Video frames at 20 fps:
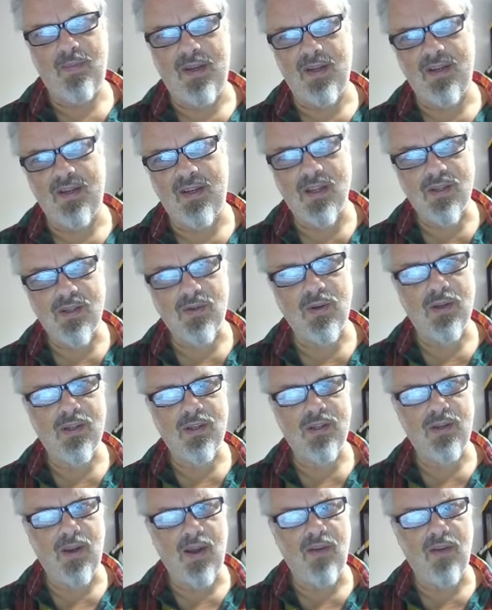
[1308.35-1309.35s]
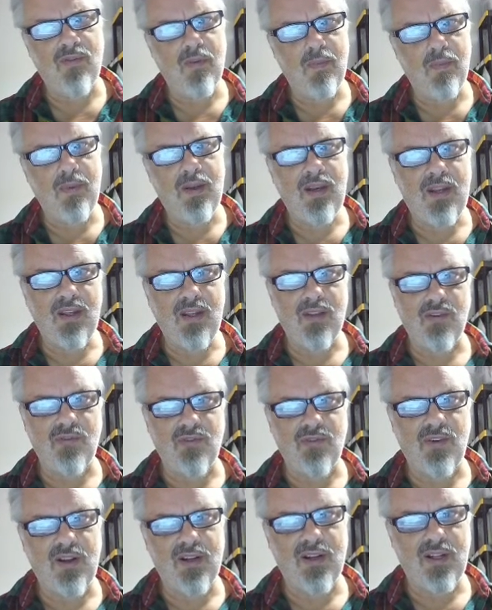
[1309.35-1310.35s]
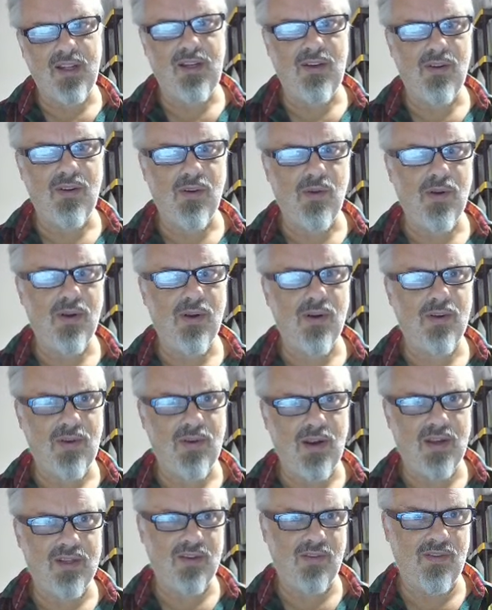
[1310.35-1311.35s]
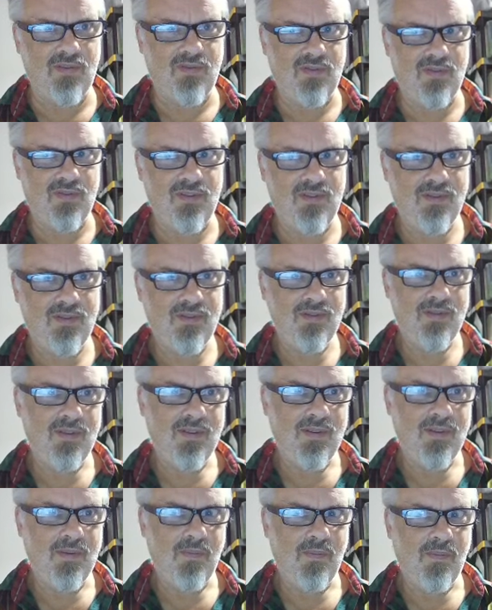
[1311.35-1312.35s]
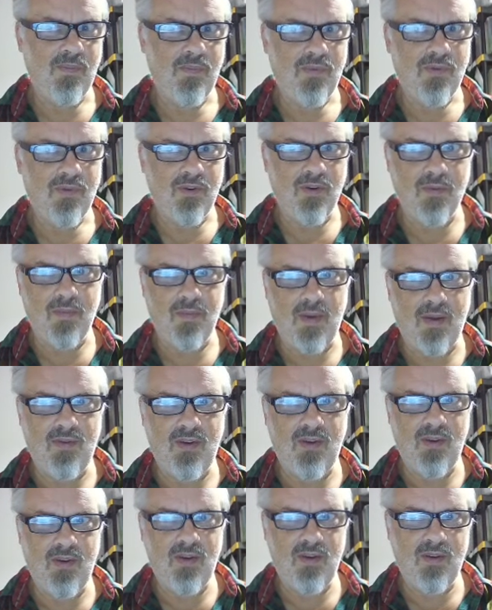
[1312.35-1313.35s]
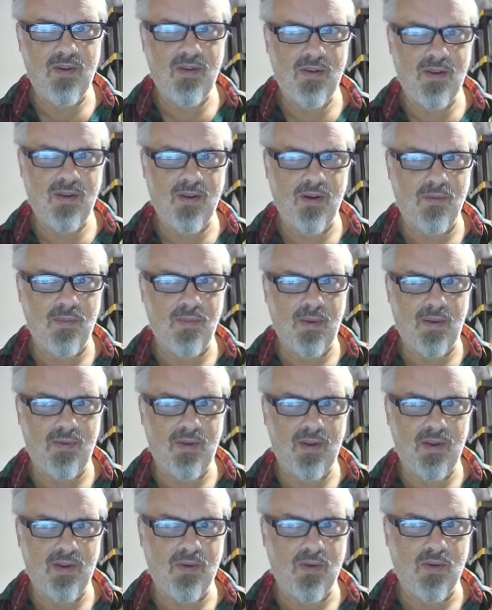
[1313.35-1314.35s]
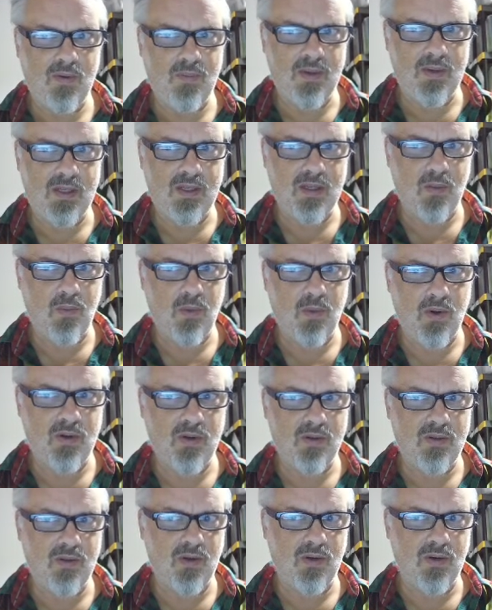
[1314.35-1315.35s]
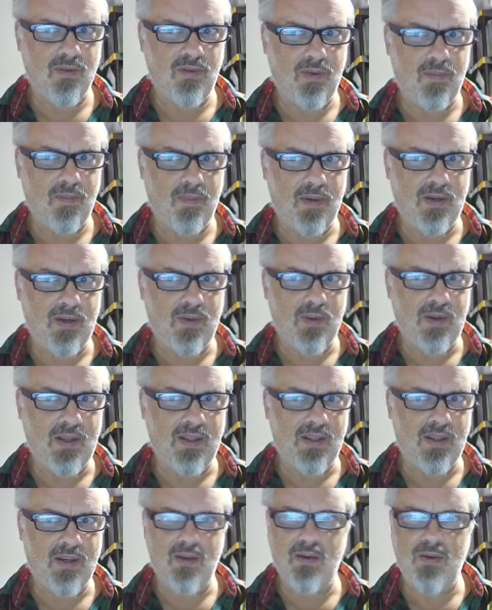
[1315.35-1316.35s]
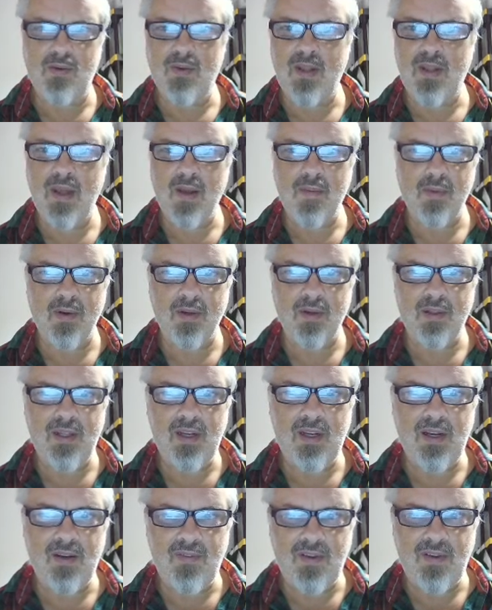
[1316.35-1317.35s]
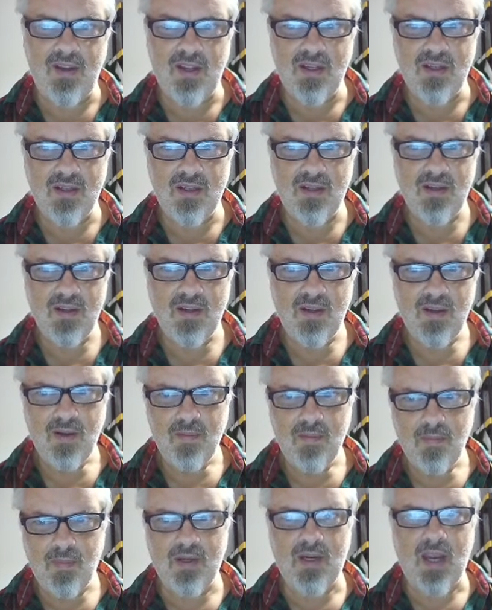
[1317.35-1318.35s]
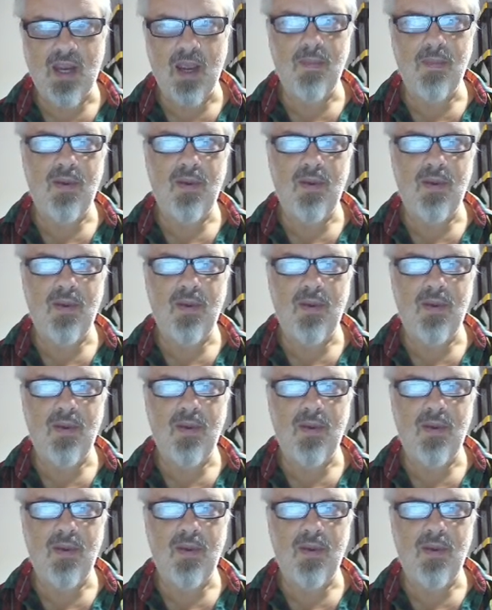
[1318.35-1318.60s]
industrious, you have to be neither friendly nor aggressive. Or maybe you can be somewhere sort of in between the two of them, or a little of each. But you can't be